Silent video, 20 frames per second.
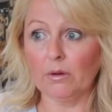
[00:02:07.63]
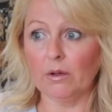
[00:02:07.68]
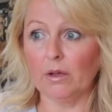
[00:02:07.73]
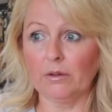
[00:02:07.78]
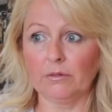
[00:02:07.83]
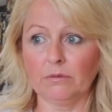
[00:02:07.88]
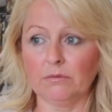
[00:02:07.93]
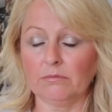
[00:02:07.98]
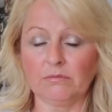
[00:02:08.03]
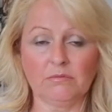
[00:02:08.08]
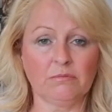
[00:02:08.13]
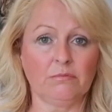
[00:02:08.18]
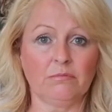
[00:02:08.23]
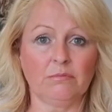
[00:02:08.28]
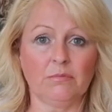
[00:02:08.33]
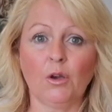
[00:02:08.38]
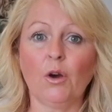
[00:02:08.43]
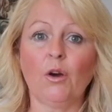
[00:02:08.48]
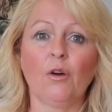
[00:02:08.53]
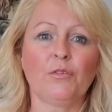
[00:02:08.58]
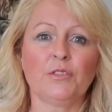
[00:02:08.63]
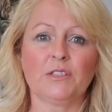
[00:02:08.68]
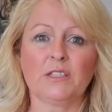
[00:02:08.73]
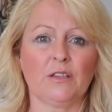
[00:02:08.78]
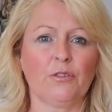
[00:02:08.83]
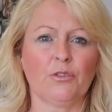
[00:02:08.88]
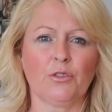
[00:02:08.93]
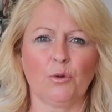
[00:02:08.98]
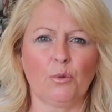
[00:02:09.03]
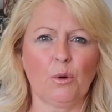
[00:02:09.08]
and
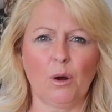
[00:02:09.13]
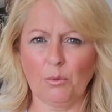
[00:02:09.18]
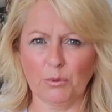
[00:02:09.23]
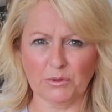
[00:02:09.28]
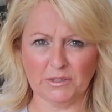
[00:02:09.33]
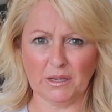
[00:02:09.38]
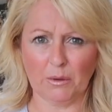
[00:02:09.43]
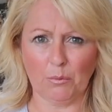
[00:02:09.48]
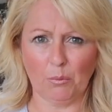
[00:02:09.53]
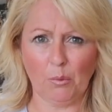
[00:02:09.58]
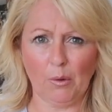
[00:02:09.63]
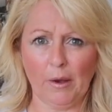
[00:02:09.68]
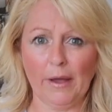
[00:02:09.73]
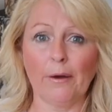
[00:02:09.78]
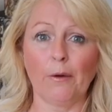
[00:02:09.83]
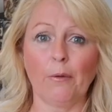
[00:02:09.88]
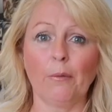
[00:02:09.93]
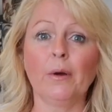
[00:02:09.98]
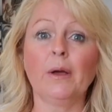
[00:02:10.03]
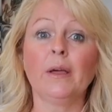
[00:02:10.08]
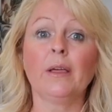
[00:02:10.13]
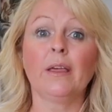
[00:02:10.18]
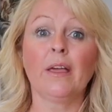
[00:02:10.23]
obviously thought I was unwell.